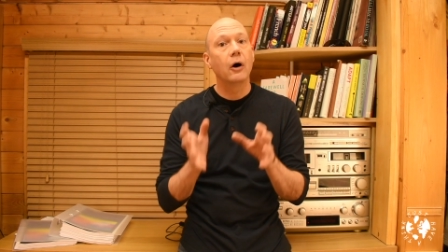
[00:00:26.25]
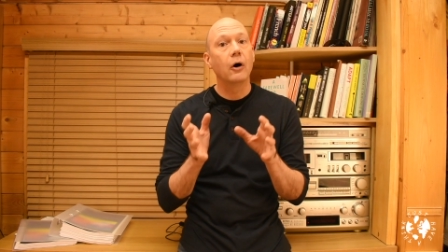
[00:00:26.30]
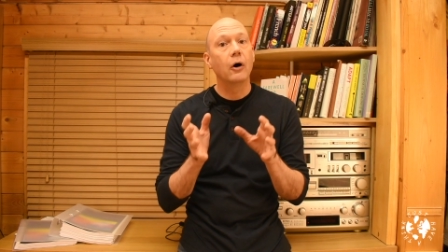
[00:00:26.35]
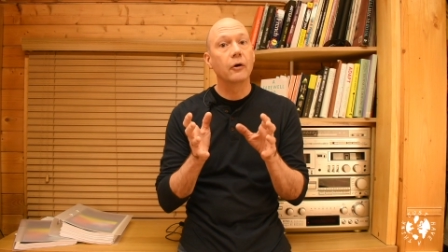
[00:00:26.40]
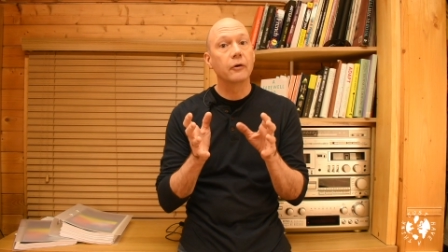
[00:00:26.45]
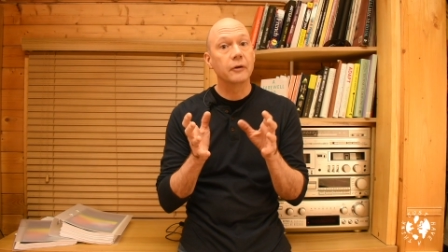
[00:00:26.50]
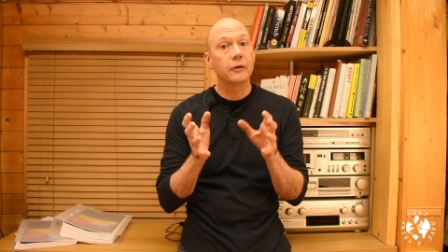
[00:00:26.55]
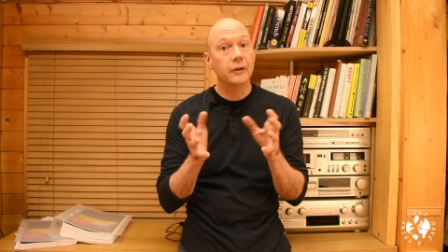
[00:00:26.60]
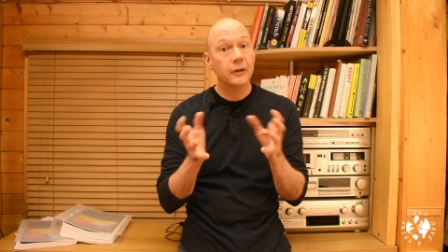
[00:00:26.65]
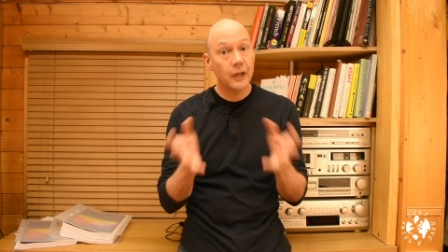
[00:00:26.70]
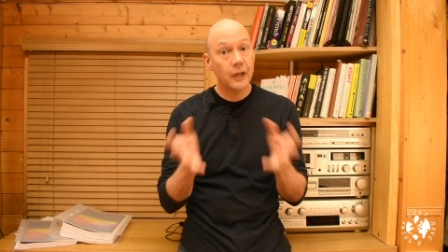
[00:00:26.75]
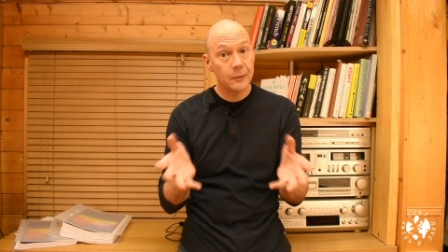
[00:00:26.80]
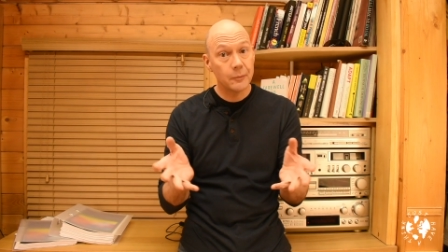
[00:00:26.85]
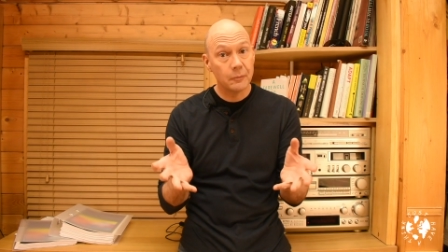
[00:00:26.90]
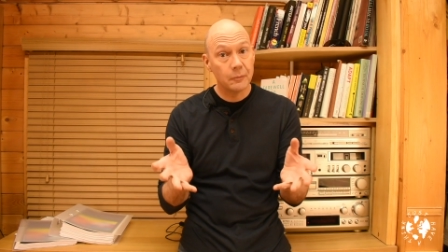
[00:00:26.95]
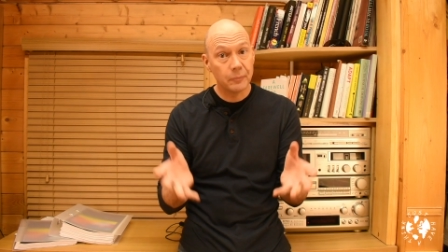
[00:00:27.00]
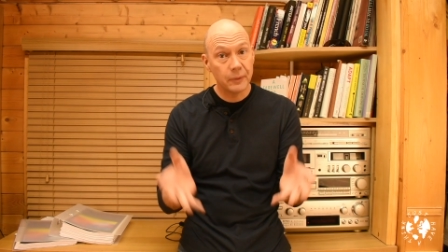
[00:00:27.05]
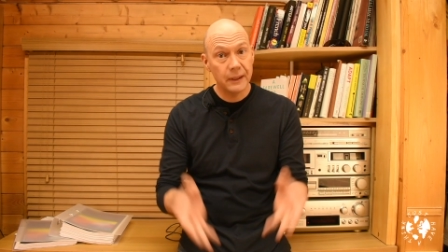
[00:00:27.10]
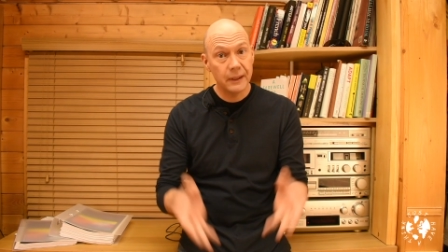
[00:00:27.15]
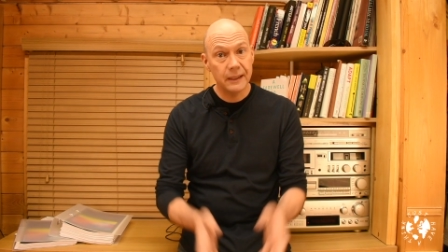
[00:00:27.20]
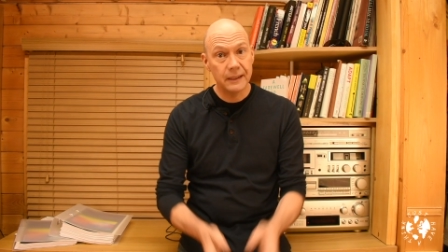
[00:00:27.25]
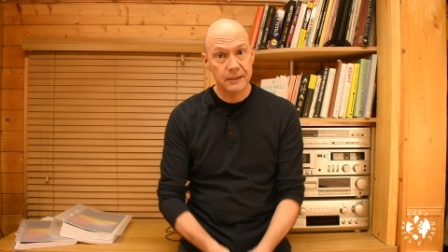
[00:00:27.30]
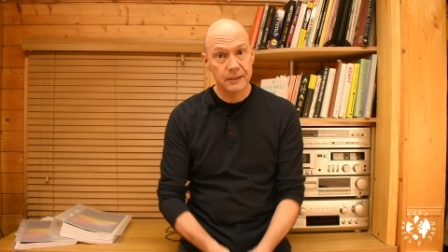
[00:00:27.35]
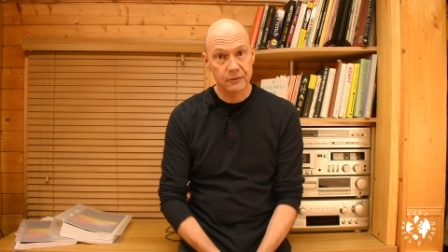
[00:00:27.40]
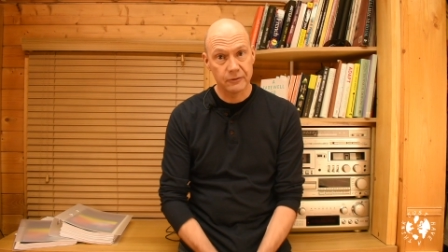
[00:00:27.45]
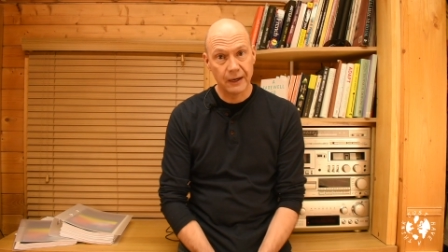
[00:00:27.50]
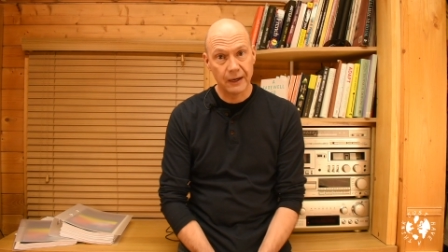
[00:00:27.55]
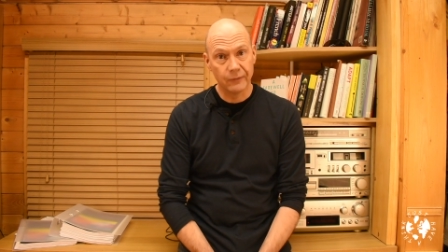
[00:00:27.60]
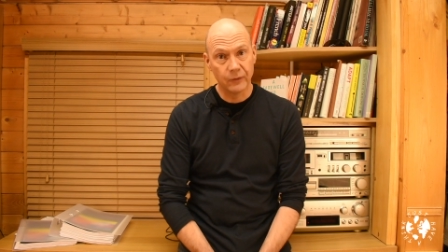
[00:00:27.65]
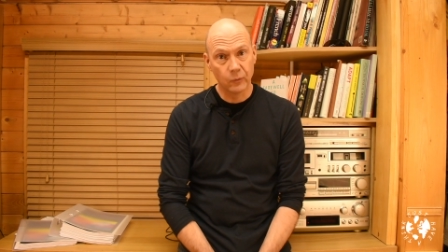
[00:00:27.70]
on human beings
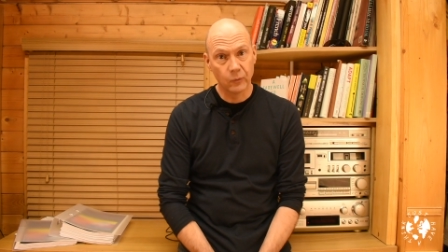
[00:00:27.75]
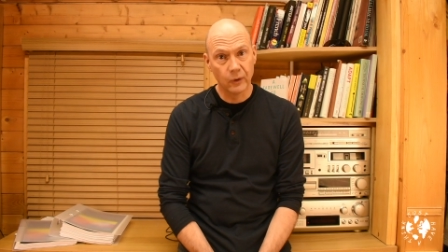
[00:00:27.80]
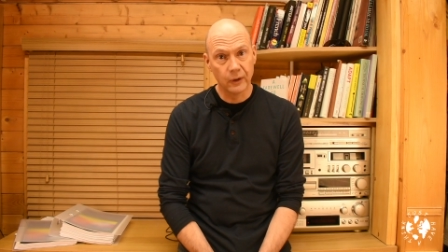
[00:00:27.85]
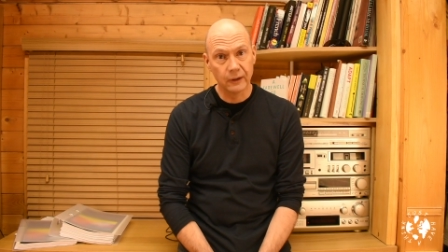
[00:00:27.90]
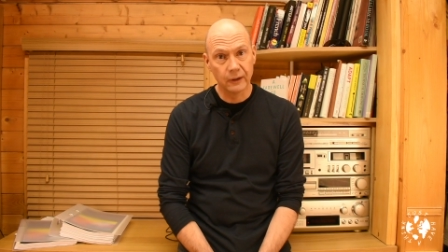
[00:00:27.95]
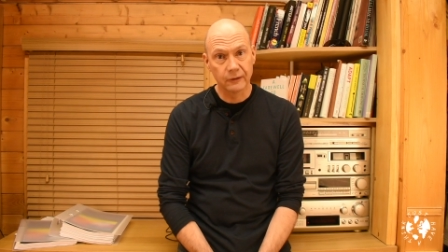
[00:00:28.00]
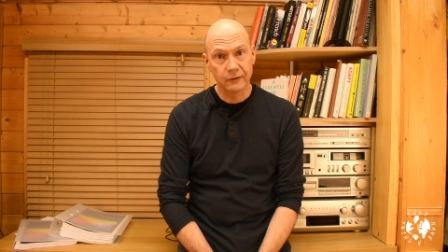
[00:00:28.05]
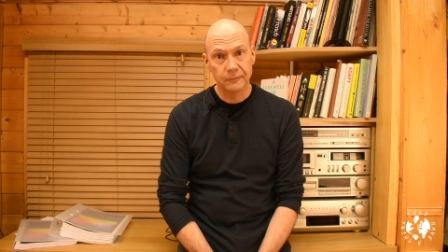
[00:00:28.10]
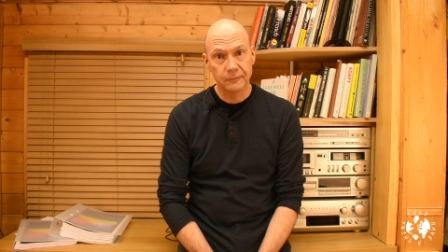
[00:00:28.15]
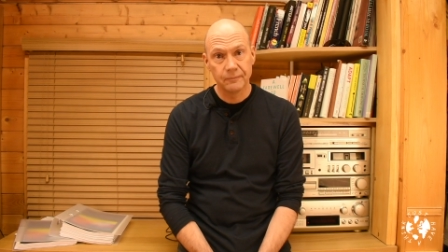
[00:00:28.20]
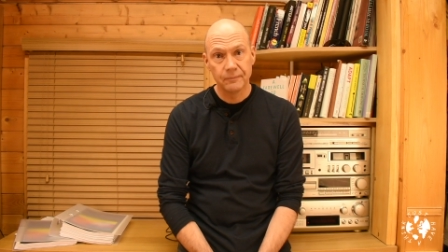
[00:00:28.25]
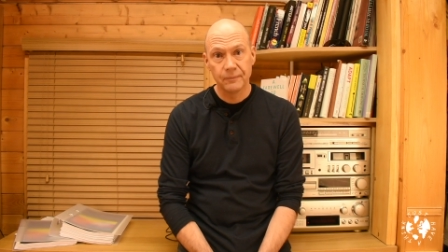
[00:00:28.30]
around the world.